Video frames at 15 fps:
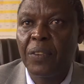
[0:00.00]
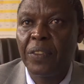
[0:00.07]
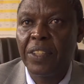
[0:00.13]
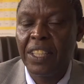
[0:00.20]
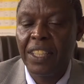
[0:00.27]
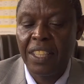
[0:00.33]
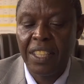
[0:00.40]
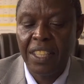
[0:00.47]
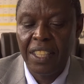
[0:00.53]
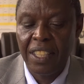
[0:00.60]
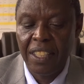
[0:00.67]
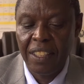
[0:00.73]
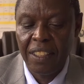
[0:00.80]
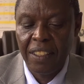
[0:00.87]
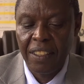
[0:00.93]
with
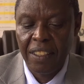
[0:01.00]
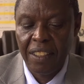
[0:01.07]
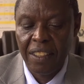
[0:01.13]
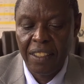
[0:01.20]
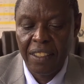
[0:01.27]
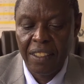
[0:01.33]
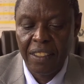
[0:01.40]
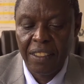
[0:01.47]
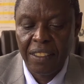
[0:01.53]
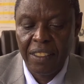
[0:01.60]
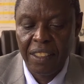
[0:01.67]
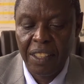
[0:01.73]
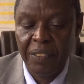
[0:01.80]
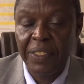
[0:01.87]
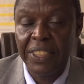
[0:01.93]
the
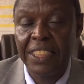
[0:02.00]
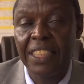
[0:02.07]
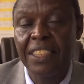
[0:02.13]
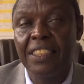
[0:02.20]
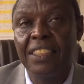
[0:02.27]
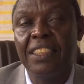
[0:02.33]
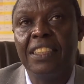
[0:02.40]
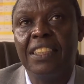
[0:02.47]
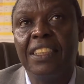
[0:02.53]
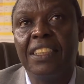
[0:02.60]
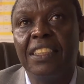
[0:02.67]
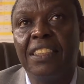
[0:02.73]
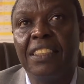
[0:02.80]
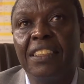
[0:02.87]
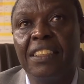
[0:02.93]
MSH in
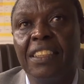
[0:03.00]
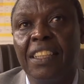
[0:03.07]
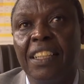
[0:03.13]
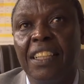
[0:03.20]
the